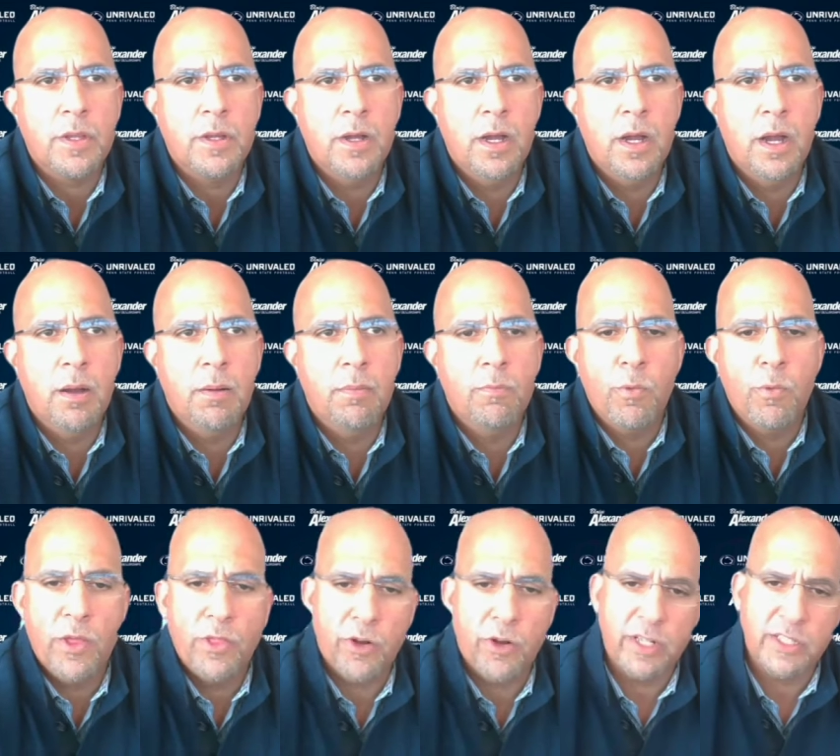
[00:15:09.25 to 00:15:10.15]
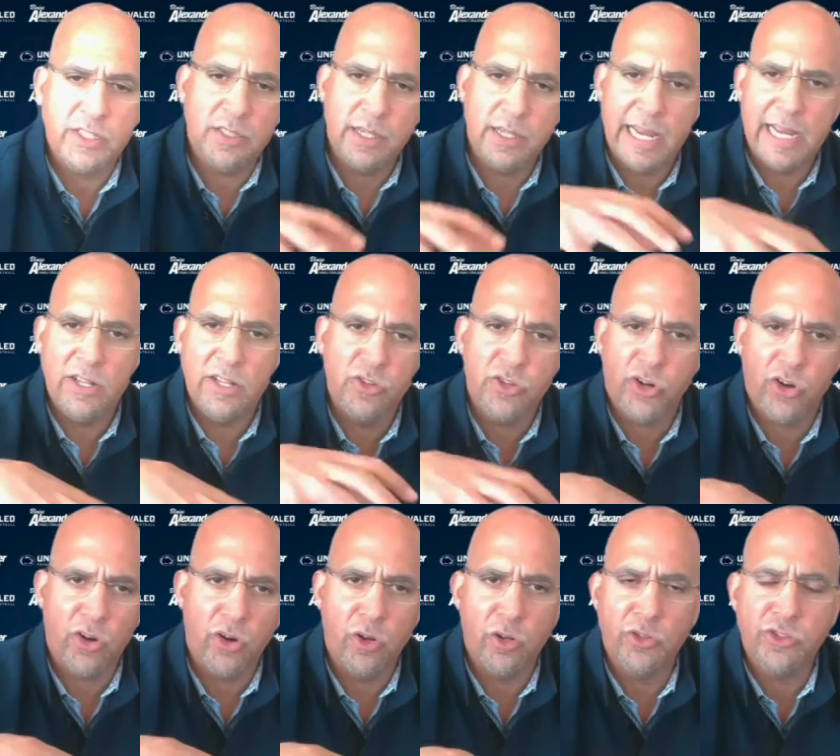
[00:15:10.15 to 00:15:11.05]
whether it's
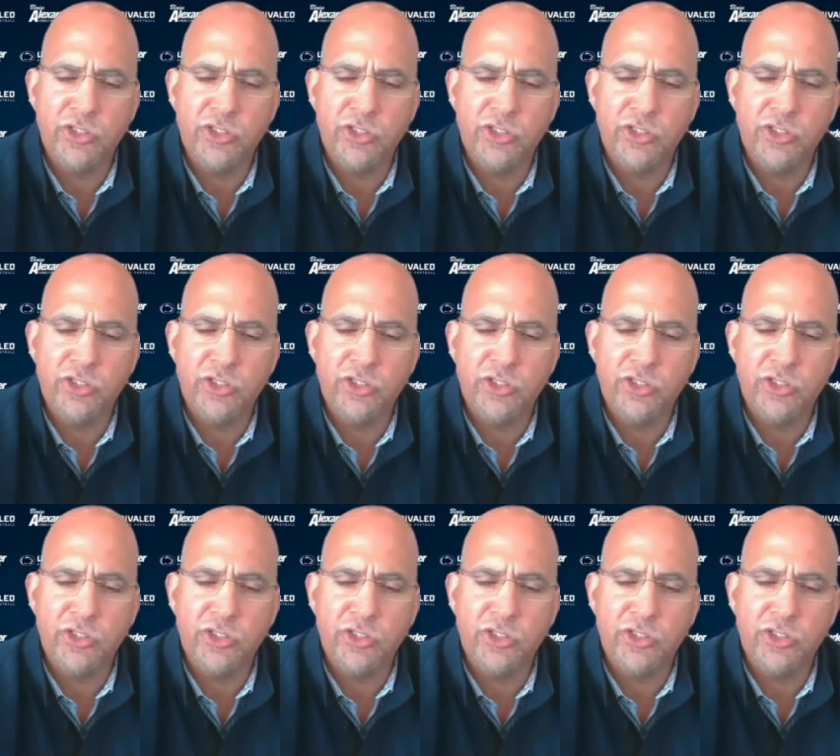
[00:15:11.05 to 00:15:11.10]
internal